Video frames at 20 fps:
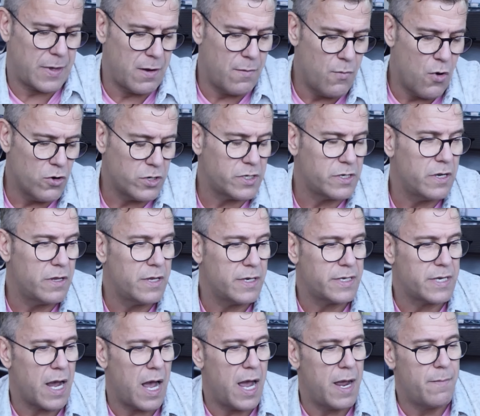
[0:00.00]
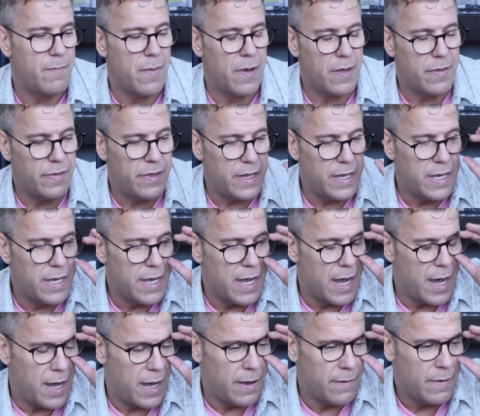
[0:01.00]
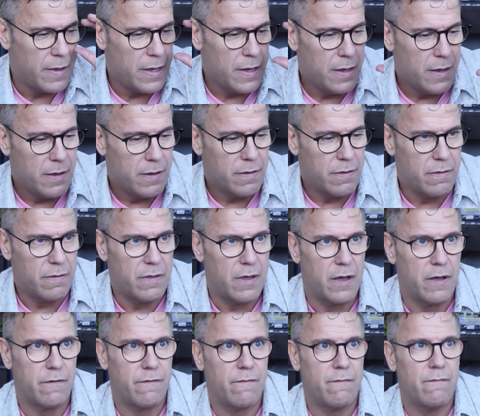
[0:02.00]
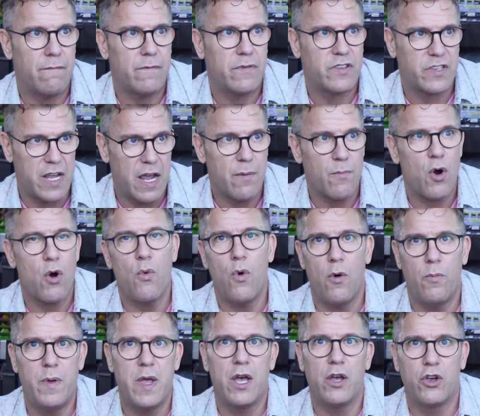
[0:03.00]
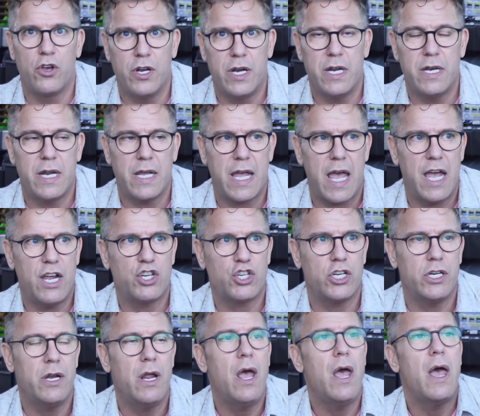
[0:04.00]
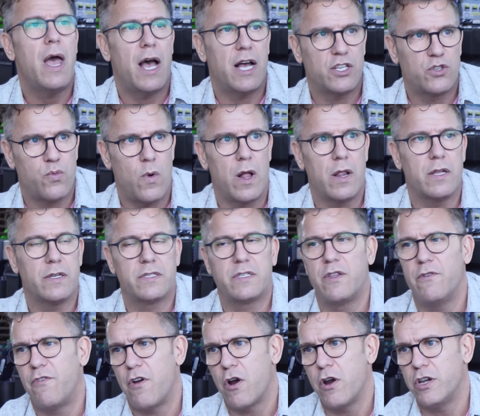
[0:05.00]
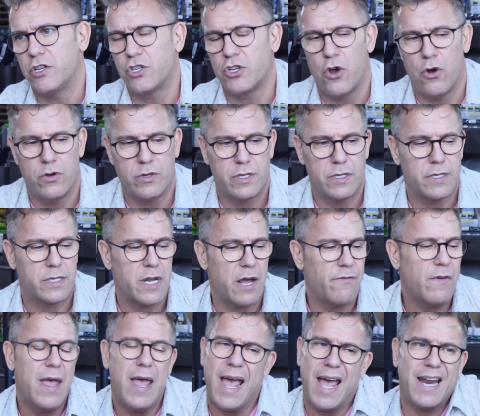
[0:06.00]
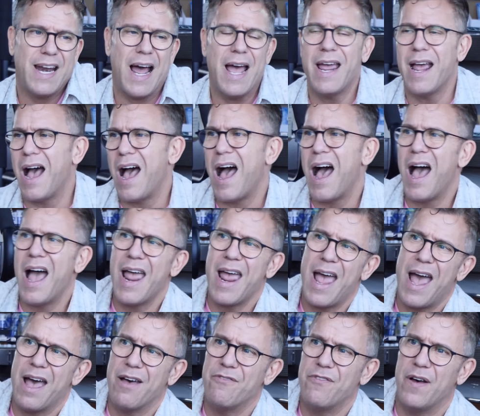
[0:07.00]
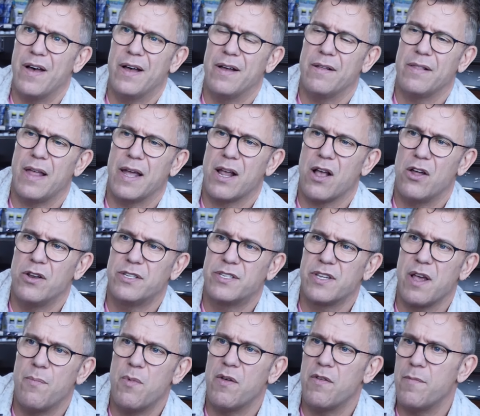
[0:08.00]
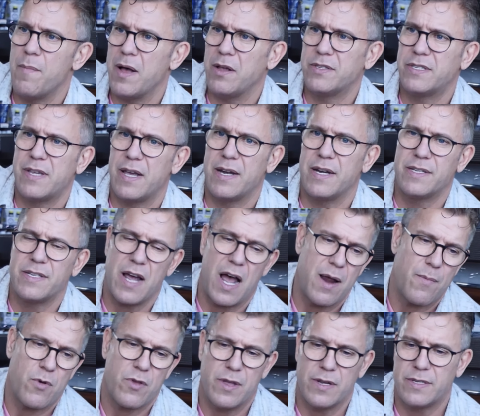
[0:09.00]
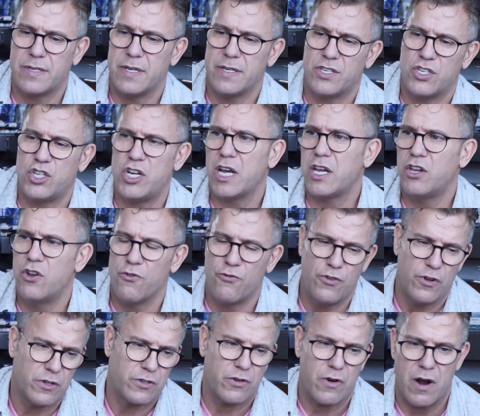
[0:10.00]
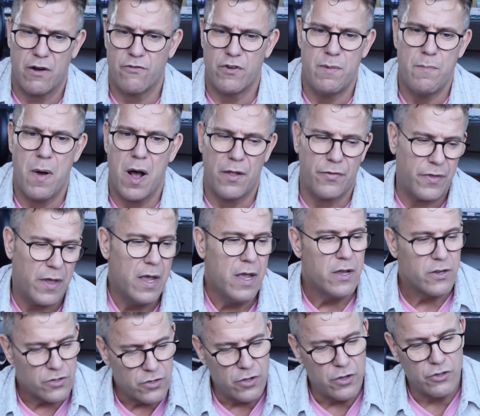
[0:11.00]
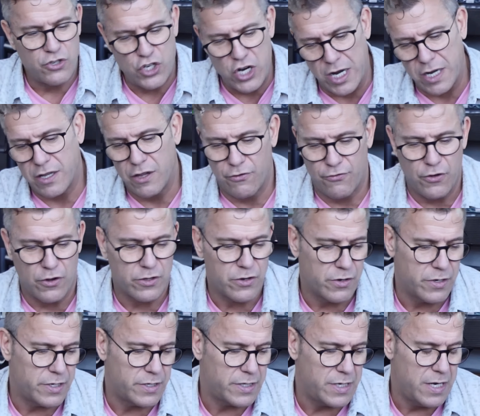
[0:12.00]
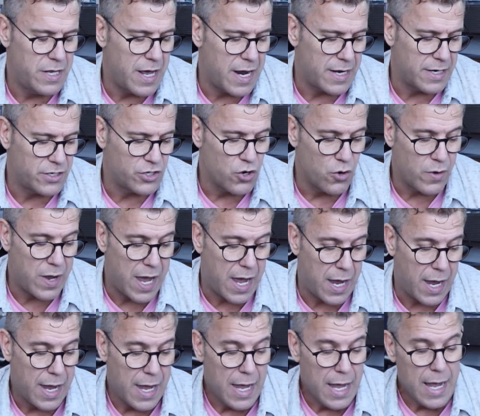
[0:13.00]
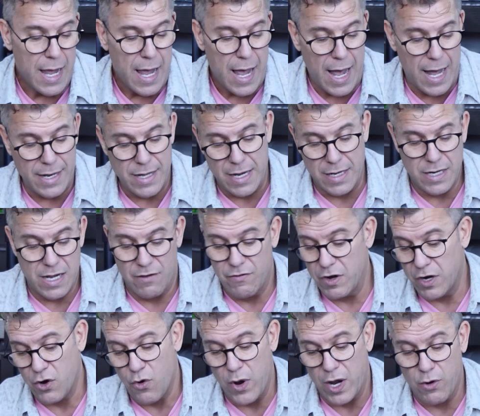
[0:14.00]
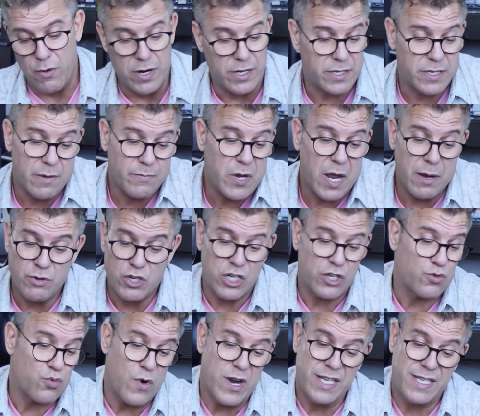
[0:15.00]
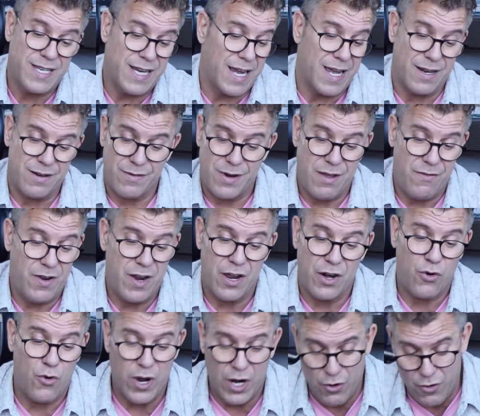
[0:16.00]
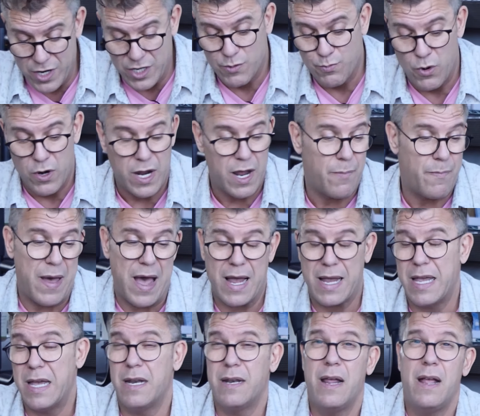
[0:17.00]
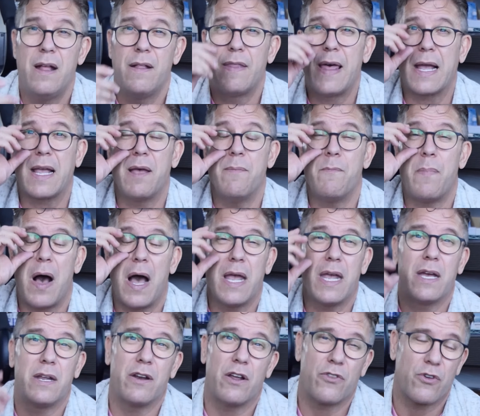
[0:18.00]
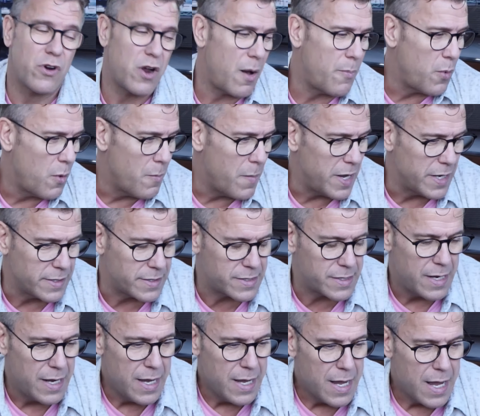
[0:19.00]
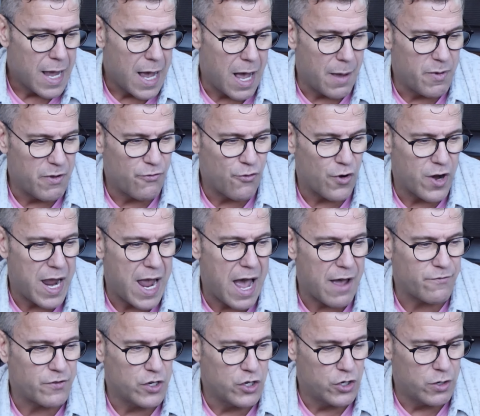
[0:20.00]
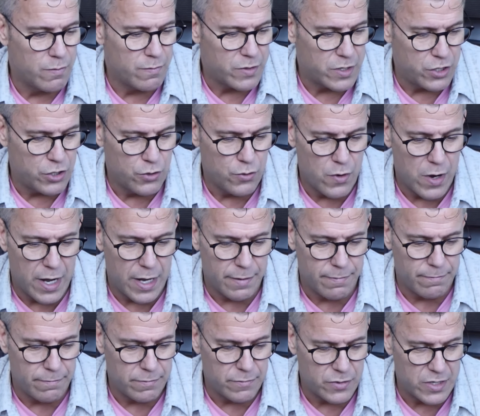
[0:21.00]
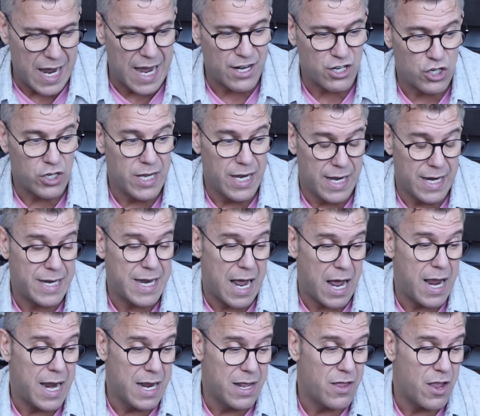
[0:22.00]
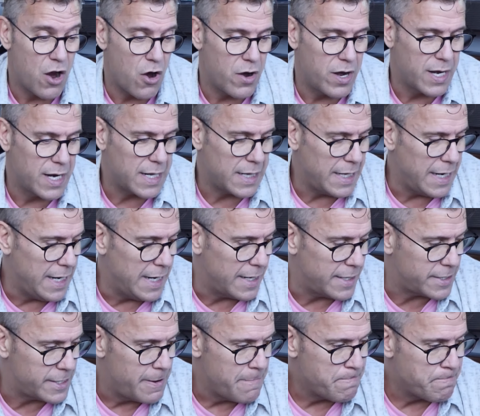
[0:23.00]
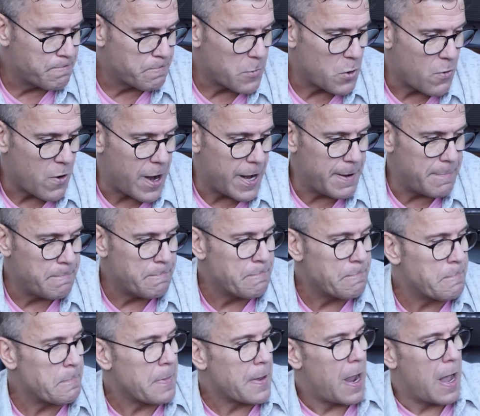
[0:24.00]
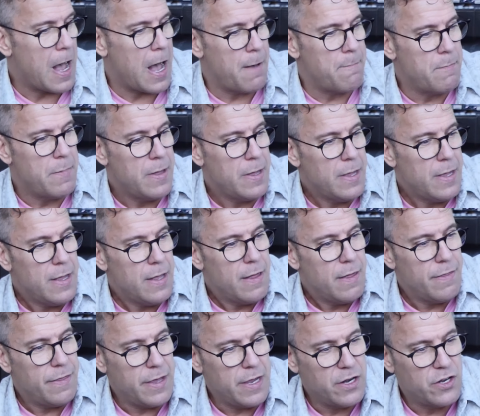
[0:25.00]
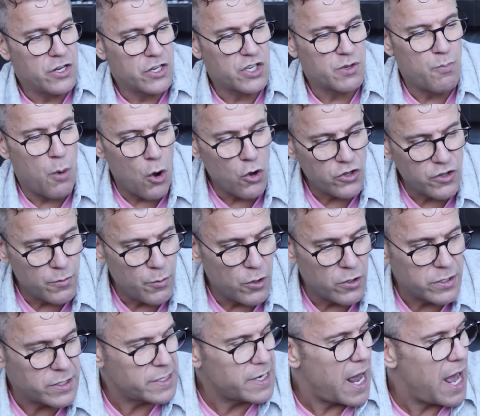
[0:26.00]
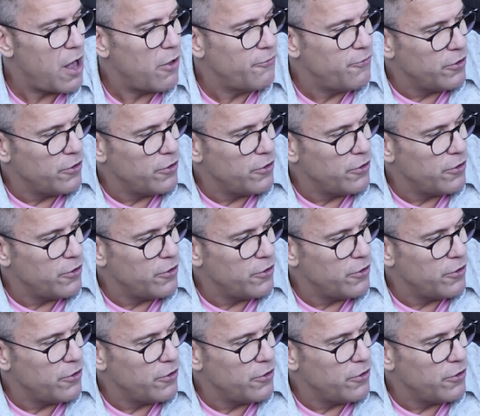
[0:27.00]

most of the time the uh, the skimmer will be a good indication as well as the various codes and stuff and i i have a like on some of them i'll set a timer that says check your filter every month so they'll check the filter to see that it's okay and then give it a quick rinse sometimes just rinsing it giving it a quick rinse putting it back in that can buy you another couple months uh, before you have to to uh, to actually get that in there and clean it right um, the disposable style